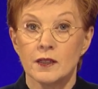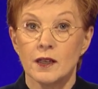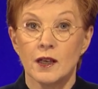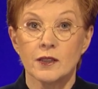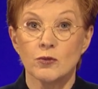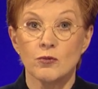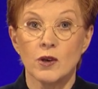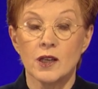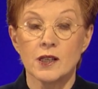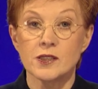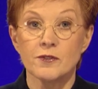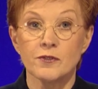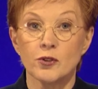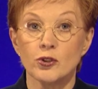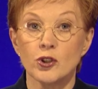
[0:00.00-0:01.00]
Otherwise,
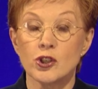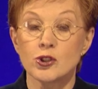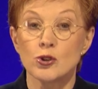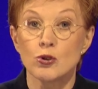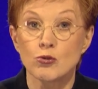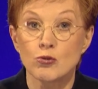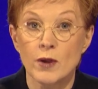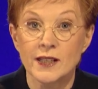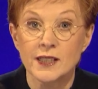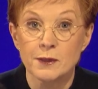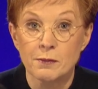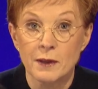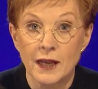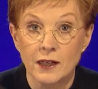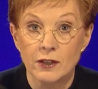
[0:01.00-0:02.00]
if you're not already
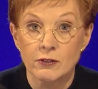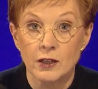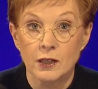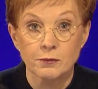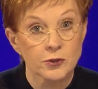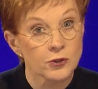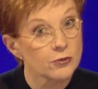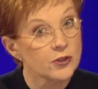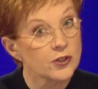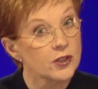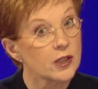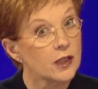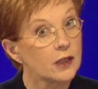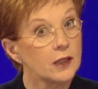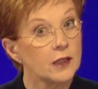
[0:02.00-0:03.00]
bankrupt, you
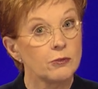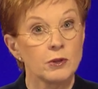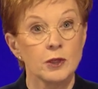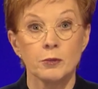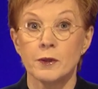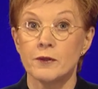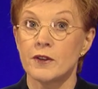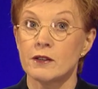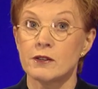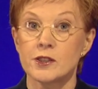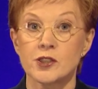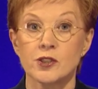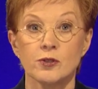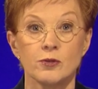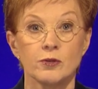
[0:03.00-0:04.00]
certainly will be very
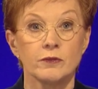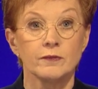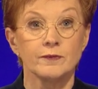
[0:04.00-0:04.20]
soon.